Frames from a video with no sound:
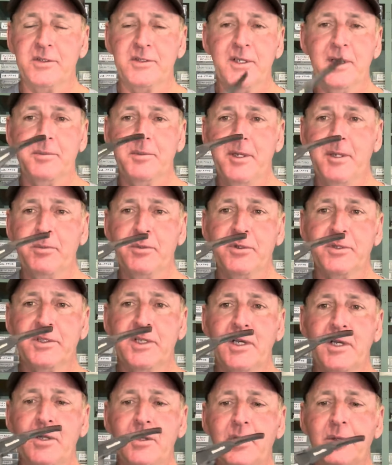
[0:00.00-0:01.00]
September
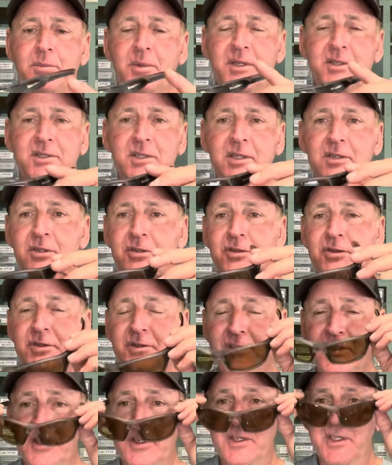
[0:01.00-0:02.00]
sale on my signature
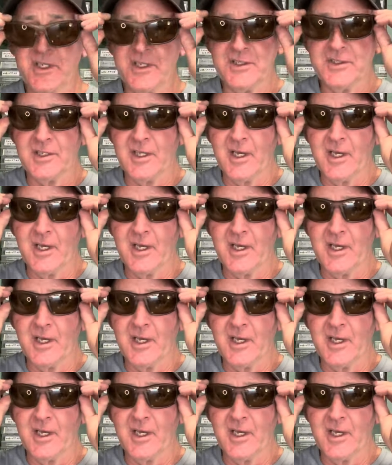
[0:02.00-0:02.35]
series,